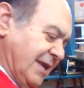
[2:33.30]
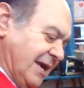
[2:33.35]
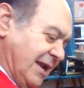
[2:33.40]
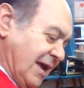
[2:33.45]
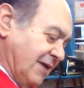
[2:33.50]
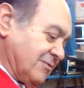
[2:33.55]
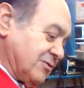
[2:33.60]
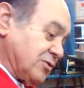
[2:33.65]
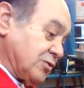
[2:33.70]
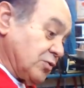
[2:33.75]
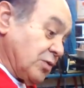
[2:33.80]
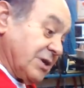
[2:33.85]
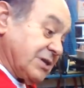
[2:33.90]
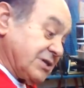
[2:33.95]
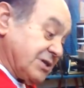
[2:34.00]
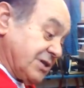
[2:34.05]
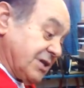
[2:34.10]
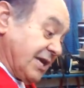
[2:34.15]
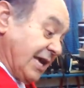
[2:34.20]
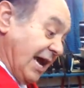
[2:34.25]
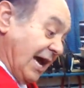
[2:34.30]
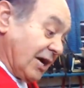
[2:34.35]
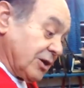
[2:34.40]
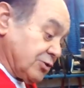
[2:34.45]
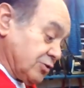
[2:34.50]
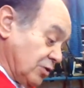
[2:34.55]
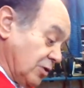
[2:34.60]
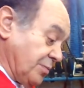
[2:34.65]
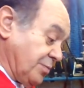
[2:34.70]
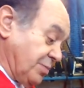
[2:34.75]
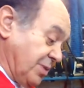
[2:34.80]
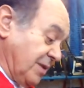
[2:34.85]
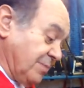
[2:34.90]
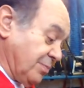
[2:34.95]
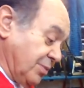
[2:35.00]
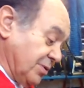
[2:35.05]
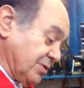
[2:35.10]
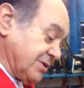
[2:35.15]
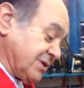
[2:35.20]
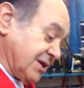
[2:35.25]
that I've switched the actual
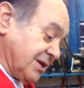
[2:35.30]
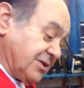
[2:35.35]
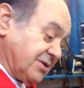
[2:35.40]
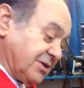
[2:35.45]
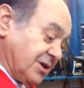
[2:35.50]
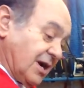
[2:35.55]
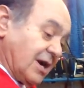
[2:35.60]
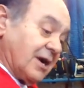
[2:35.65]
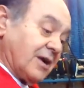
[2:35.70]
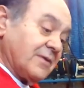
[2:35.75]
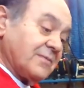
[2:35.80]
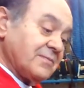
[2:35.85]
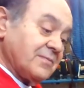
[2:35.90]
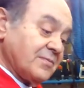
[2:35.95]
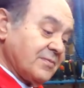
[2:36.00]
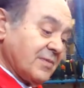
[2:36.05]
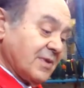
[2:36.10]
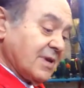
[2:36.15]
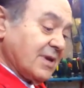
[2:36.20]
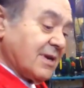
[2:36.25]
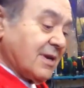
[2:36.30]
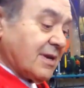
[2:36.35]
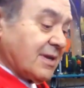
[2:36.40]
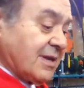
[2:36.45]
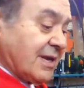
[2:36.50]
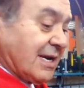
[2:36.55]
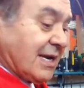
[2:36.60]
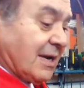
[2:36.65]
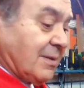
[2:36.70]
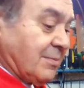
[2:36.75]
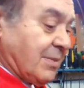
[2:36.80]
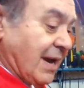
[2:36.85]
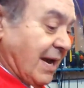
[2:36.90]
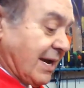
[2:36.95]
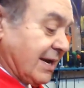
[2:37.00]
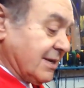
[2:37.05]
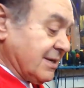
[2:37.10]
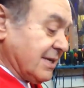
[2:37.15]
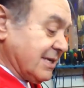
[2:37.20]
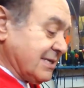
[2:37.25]
people's guitar. They come
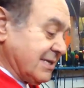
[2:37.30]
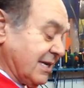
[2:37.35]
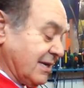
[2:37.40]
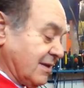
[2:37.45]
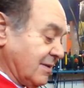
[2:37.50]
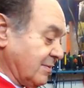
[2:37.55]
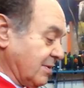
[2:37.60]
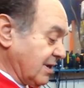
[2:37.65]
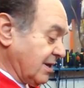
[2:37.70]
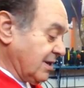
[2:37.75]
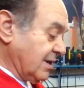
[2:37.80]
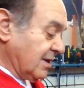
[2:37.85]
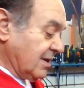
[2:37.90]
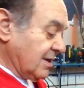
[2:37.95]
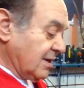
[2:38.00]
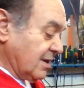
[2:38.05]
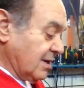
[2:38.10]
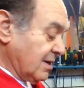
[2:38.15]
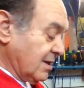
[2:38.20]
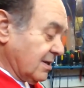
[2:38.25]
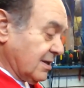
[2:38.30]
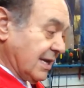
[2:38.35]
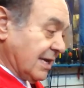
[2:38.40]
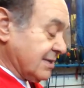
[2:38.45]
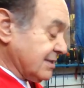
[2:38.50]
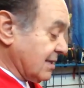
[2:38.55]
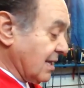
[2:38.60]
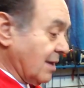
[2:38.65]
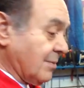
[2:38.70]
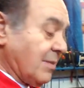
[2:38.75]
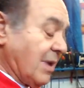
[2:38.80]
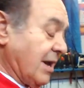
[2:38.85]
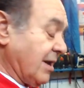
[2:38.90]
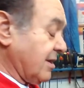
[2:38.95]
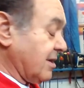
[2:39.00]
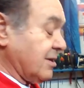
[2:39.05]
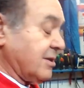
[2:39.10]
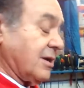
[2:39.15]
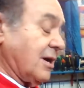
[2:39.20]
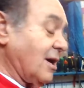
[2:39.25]
back and they say to me, "That's not
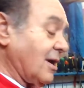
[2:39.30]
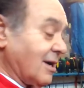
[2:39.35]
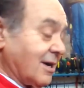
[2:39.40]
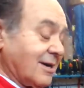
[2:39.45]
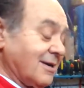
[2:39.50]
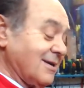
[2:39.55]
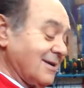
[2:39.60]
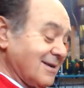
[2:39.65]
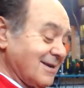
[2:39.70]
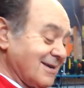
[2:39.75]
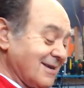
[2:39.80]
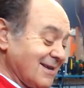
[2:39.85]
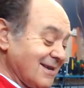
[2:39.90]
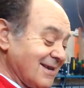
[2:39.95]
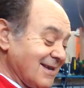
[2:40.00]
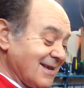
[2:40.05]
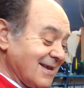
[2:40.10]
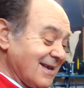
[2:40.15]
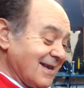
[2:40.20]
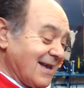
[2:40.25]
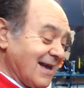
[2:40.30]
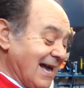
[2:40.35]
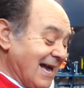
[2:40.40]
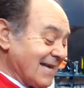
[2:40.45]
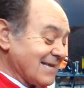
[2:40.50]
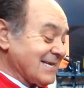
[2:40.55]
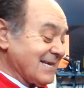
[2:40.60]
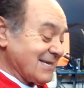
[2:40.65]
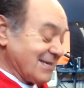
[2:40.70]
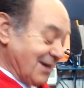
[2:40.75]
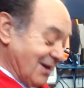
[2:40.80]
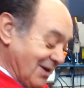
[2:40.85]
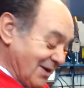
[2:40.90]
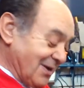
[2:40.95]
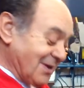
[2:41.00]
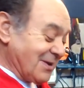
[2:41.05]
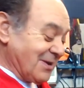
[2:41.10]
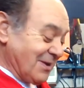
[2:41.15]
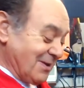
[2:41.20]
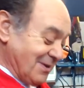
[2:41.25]
my guitar." I says,
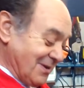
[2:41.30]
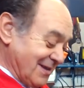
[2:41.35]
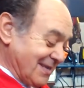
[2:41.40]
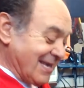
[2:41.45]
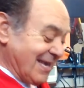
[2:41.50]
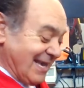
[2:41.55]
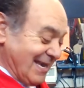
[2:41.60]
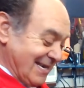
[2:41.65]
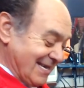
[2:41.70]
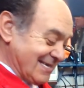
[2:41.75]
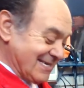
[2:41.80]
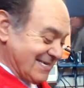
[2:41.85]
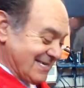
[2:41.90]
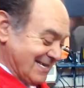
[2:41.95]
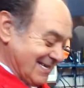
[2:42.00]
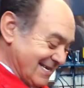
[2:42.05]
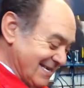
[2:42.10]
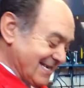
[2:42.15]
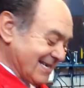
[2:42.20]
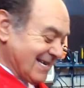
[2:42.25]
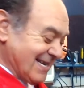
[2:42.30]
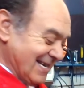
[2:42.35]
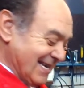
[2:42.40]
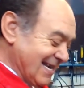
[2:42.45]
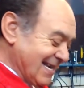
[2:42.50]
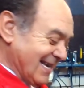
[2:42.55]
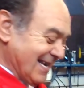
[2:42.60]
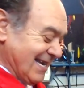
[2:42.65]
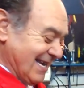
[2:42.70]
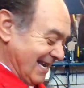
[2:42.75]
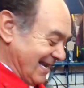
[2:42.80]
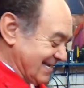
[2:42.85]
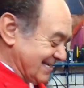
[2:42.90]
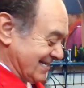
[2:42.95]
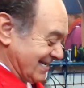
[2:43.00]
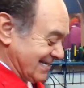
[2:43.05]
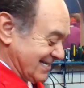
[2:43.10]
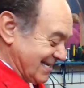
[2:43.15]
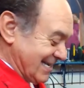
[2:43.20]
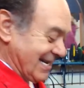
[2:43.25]
"Oh no, it is.
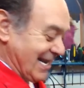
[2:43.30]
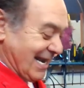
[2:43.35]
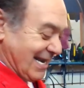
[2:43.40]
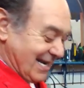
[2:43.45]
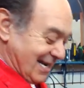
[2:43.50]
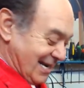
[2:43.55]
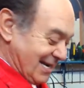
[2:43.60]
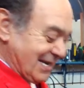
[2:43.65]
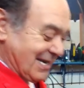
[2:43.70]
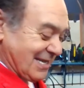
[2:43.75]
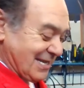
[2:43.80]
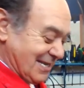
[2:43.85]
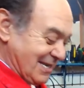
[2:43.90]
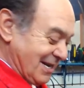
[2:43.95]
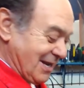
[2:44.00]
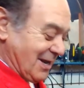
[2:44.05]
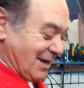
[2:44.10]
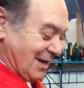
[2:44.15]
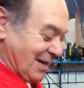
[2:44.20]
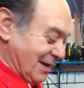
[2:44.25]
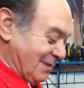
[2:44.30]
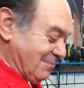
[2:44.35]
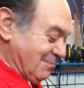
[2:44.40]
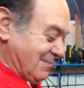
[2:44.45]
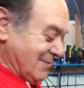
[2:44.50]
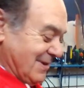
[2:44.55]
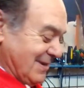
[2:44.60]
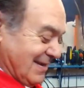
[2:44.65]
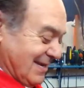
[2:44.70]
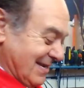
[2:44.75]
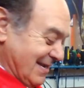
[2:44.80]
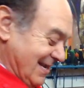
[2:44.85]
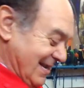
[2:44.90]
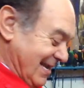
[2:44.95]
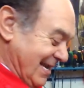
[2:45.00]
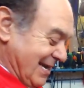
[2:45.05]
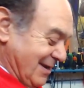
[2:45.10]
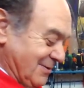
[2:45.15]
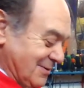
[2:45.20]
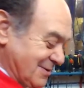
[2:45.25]
It's just that I cleaned it all up
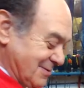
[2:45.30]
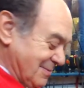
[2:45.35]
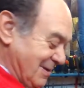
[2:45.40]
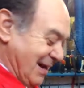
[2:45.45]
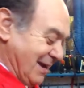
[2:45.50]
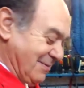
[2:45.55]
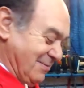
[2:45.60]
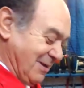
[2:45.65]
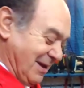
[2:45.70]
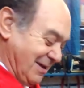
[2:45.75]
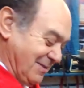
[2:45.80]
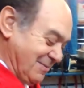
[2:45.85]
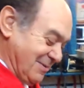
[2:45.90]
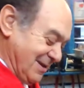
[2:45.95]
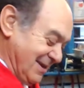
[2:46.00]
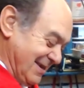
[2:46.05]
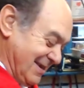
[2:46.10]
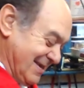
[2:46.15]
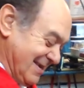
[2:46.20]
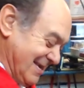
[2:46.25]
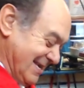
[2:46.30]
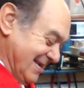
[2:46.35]
like it was my baby."